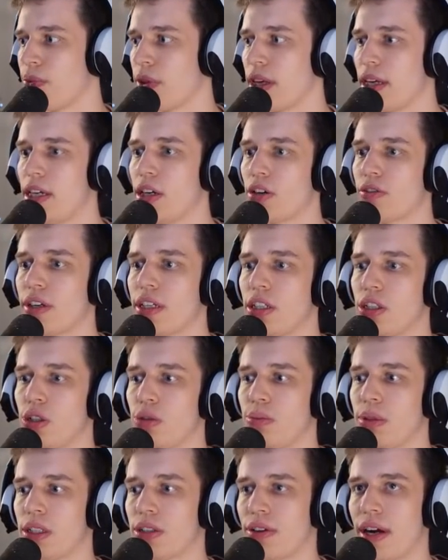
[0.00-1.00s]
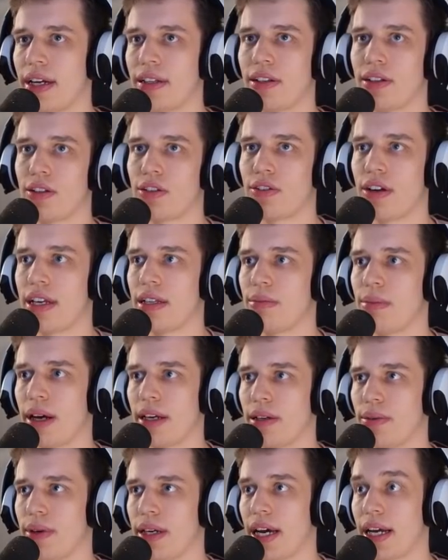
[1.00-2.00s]
He already should be trying to trade, by
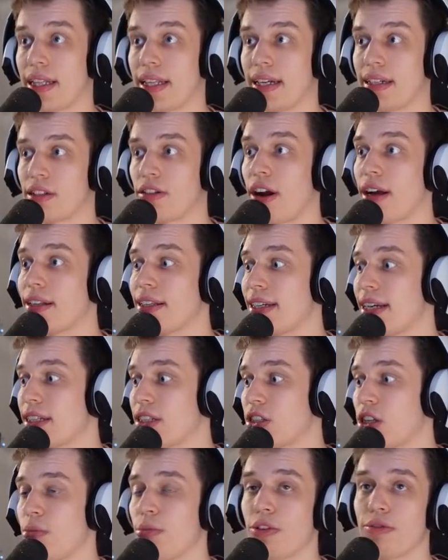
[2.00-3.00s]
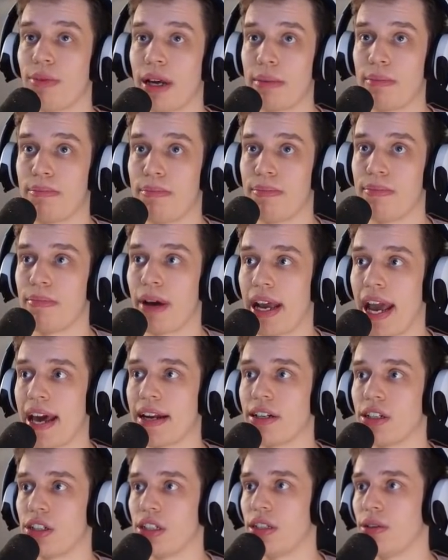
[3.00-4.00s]
the way, I think. Trying to get some of my
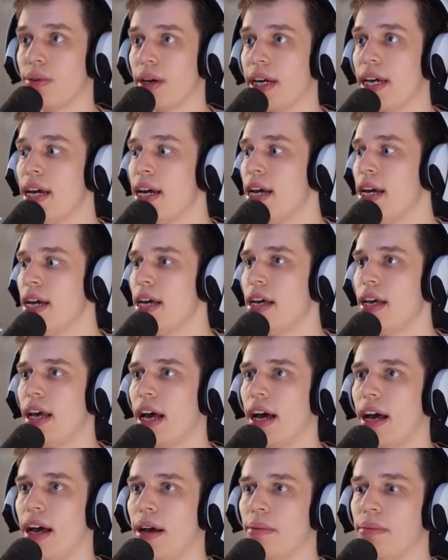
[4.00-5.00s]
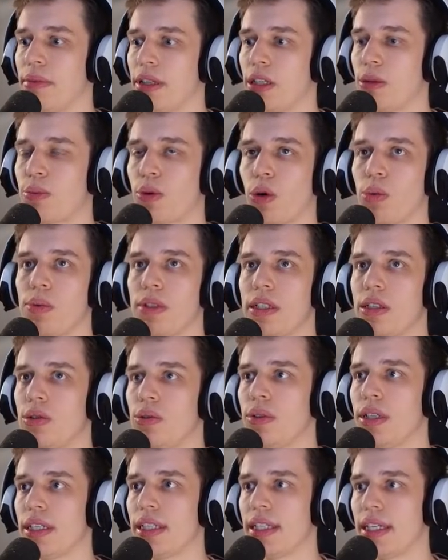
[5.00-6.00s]
energy away. He'd probably
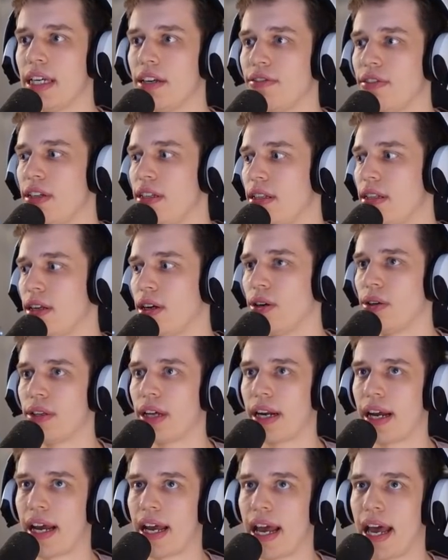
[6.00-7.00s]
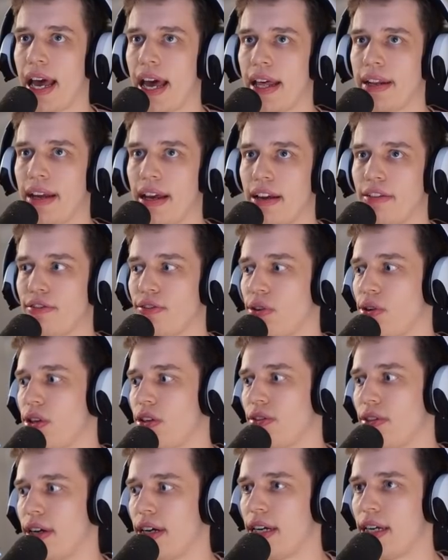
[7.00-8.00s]
do it if he know that I had a
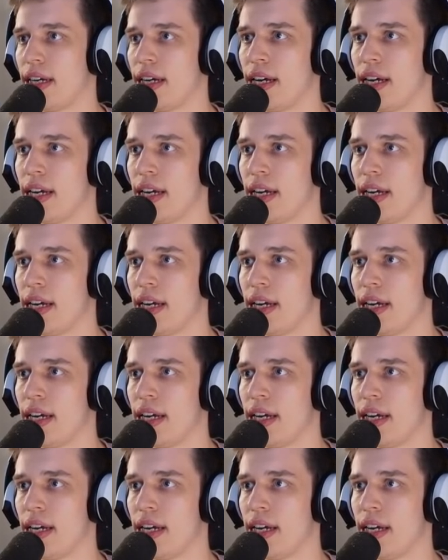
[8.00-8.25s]
Void Ray.